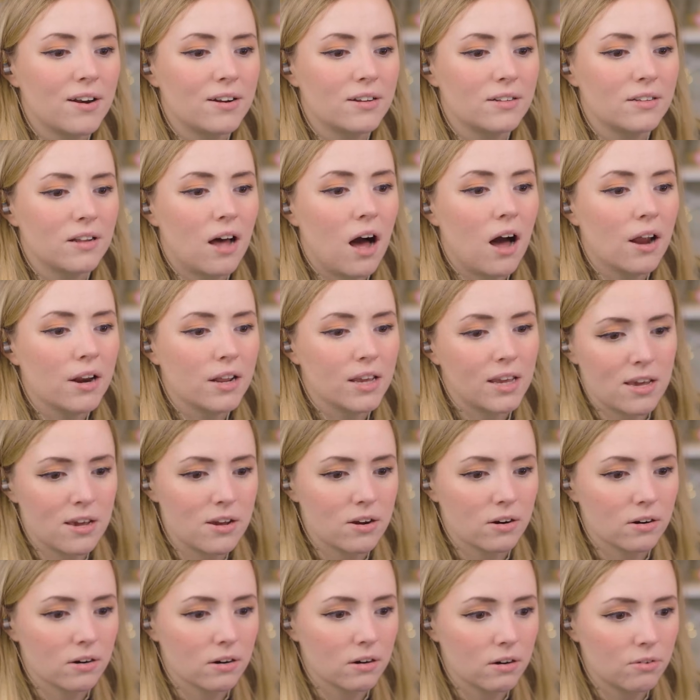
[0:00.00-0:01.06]
a lot
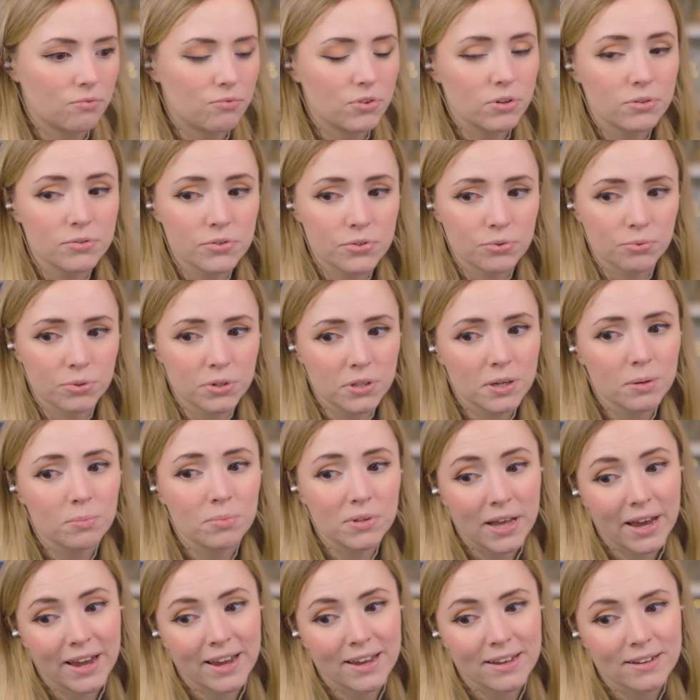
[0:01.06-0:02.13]
here. It feels really
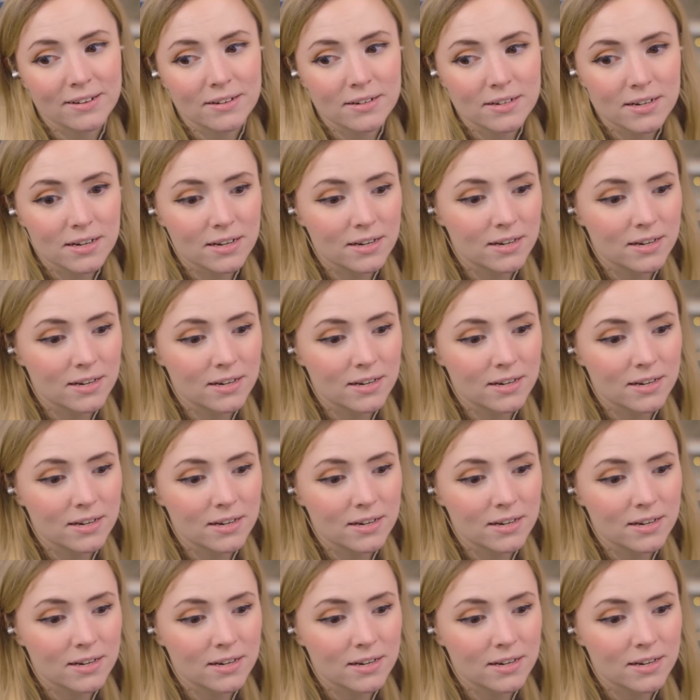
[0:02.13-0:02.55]
bland